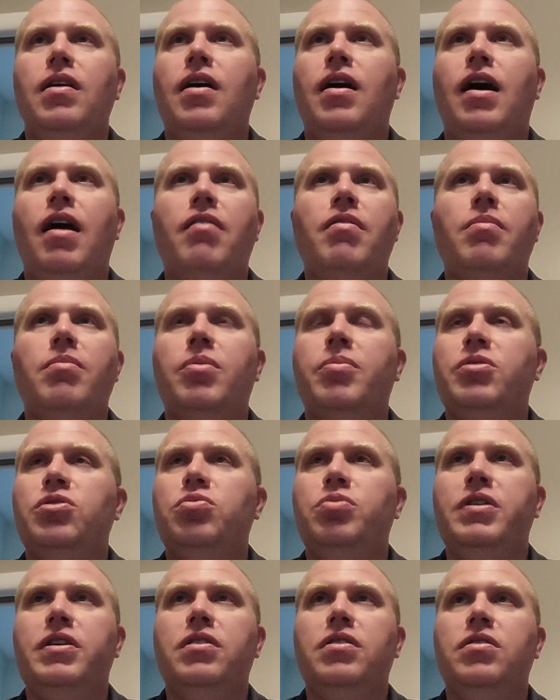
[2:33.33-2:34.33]
I remember
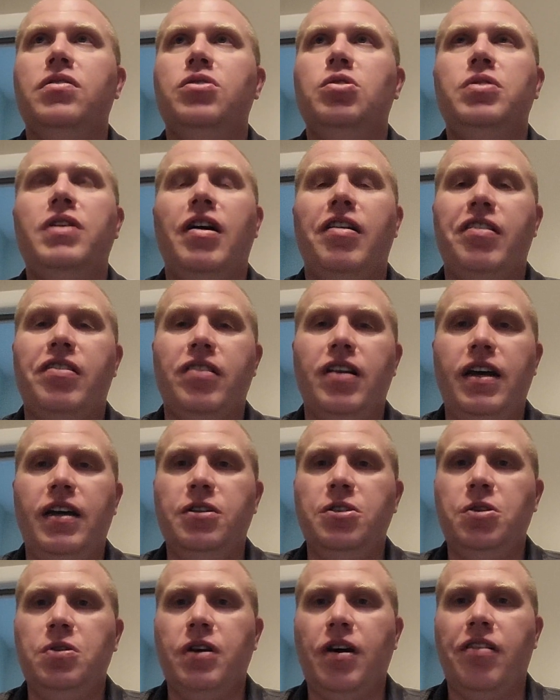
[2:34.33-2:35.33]
between 2008
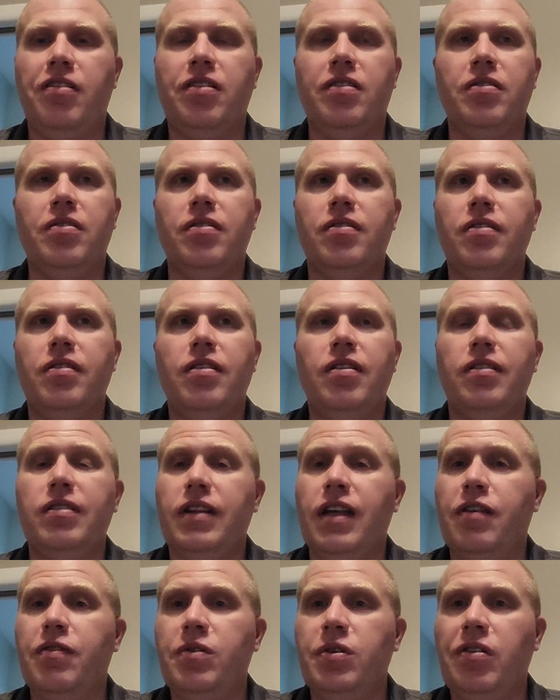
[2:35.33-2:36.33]
and
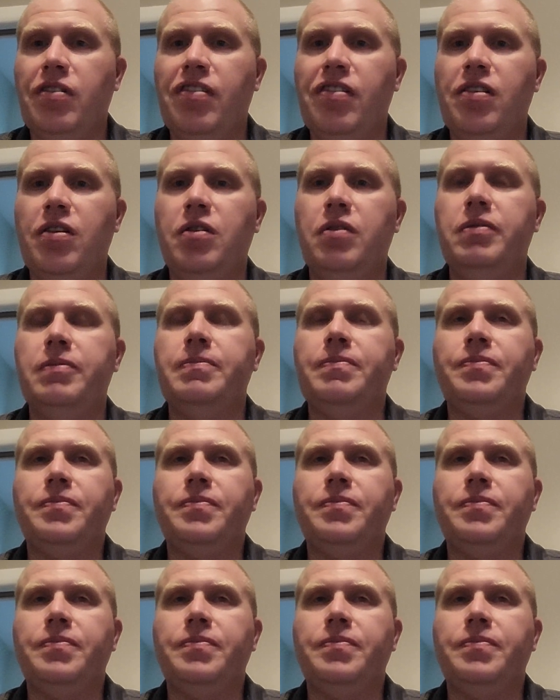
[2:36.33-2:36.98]
2011 or so,